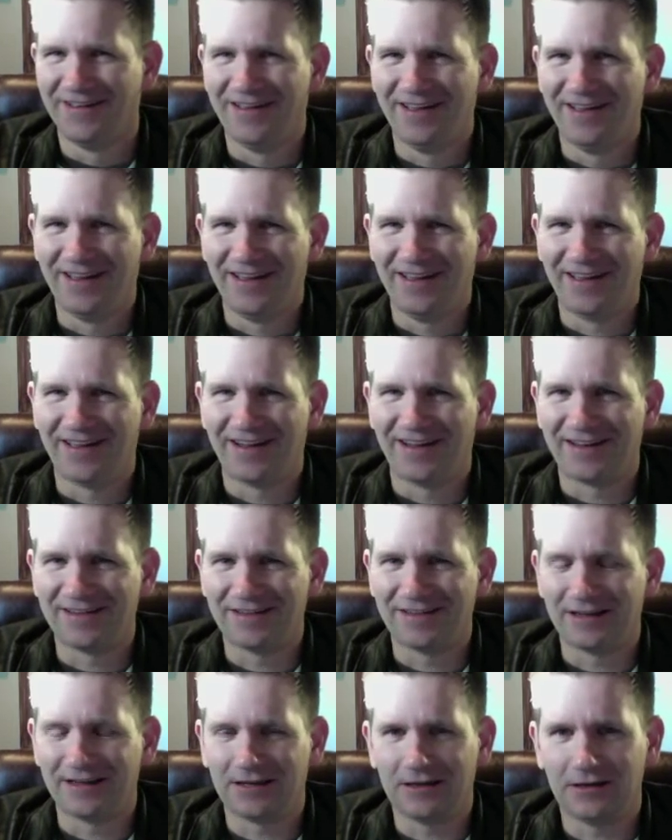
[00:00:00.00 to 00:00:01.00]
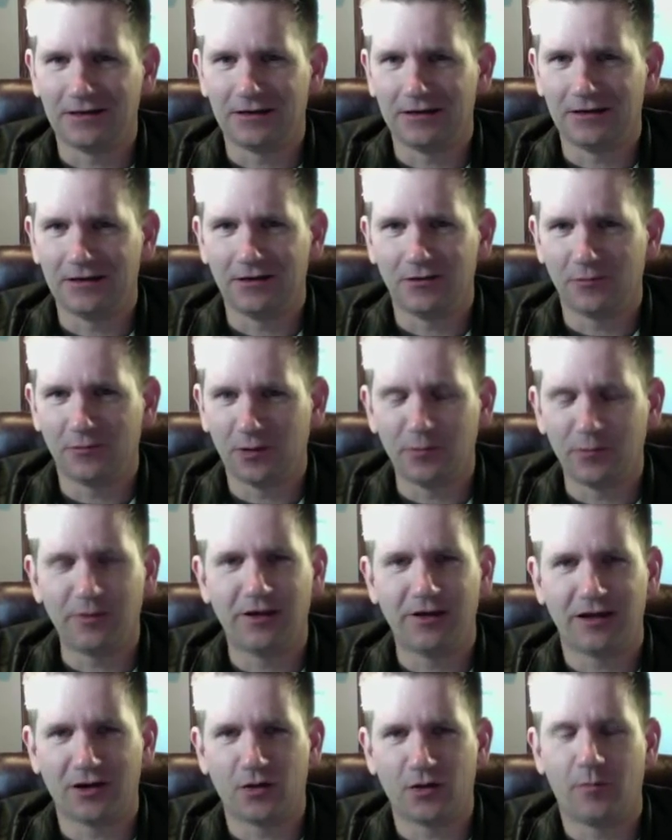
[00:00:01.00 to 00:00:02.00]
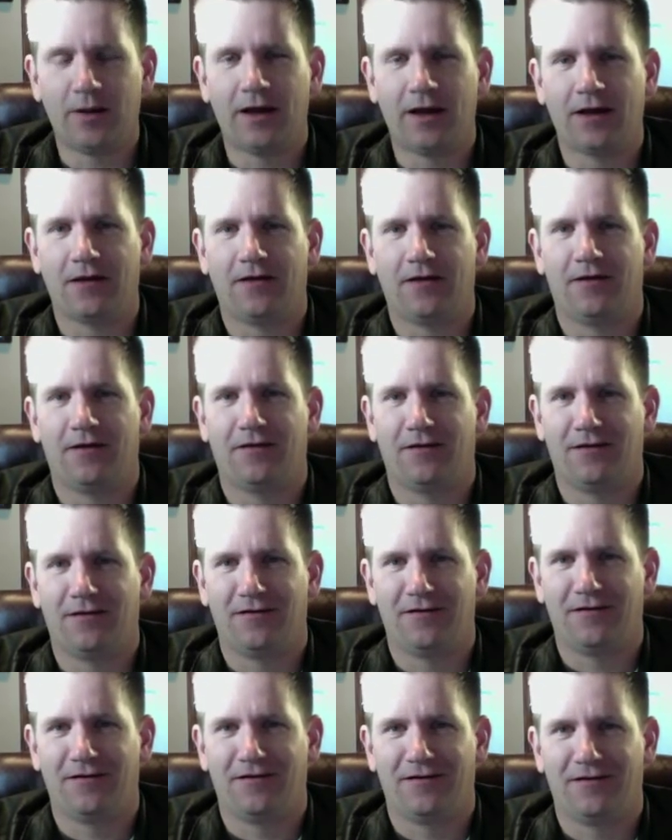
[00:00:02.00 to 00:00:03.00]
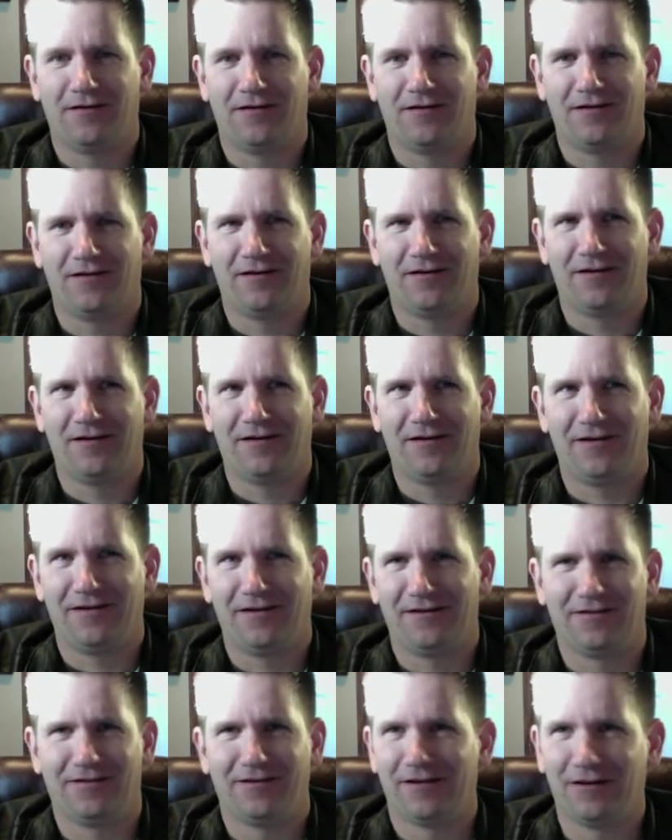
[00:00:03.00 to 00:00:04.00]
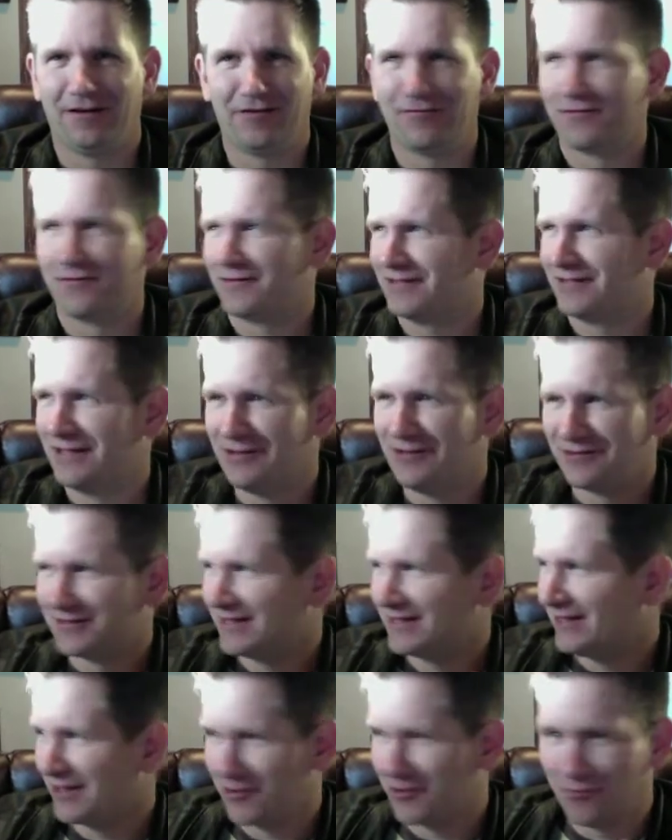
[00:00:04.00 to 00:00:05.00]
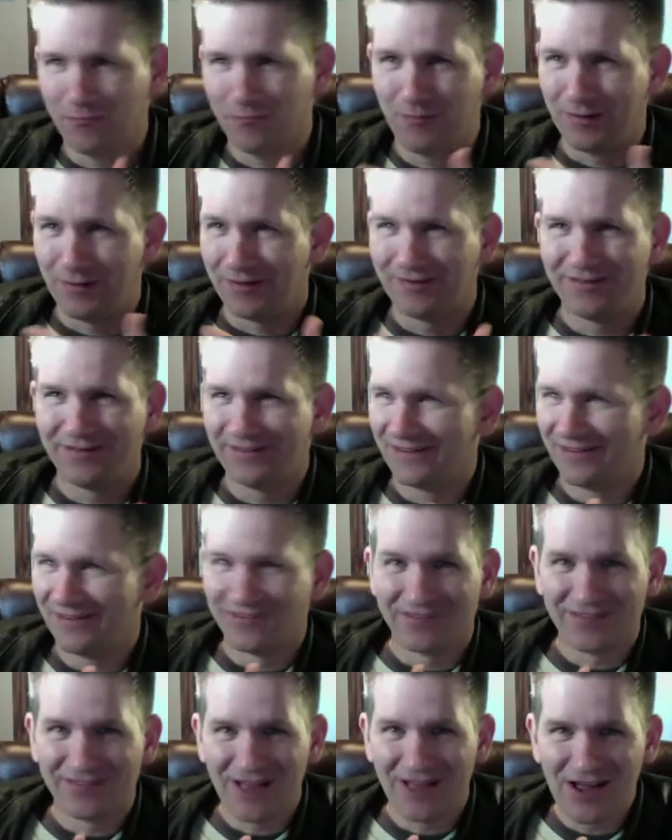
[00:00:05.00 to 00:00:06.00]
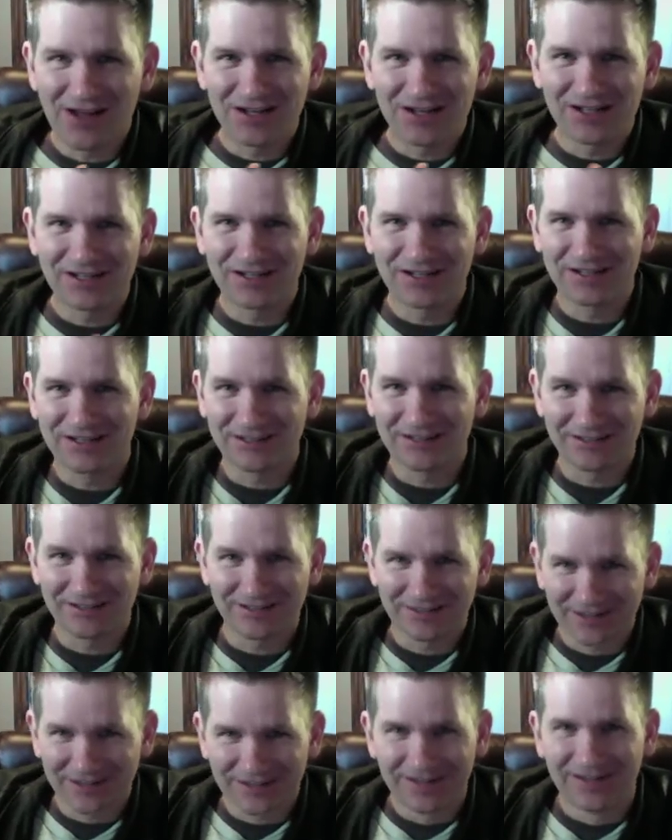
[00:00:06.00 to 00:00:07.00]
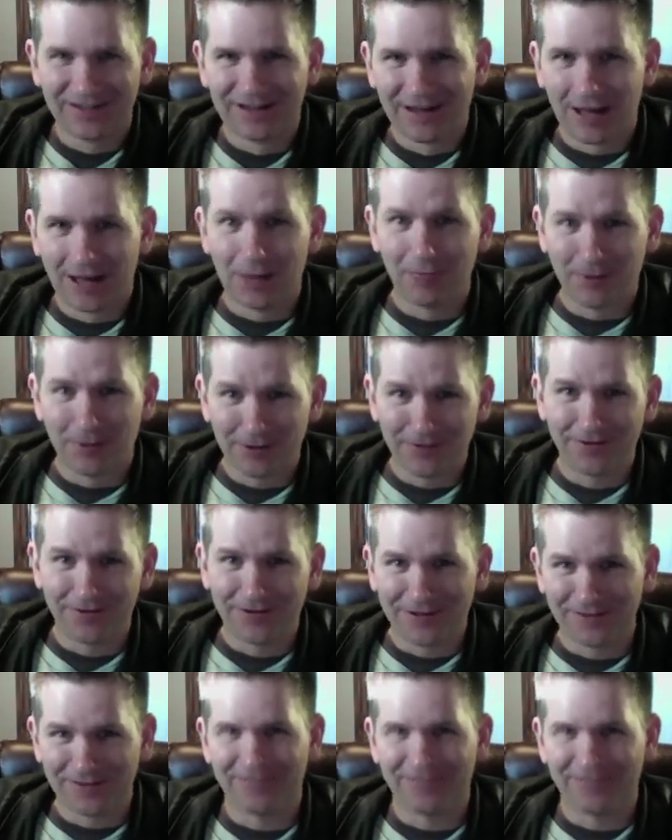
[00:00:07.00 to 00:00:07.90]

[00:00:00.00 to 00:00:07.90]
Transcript: And I said, "You know what? We gotta go back." And at first he was kind of like, "But you know, lunch is, I'm hungry."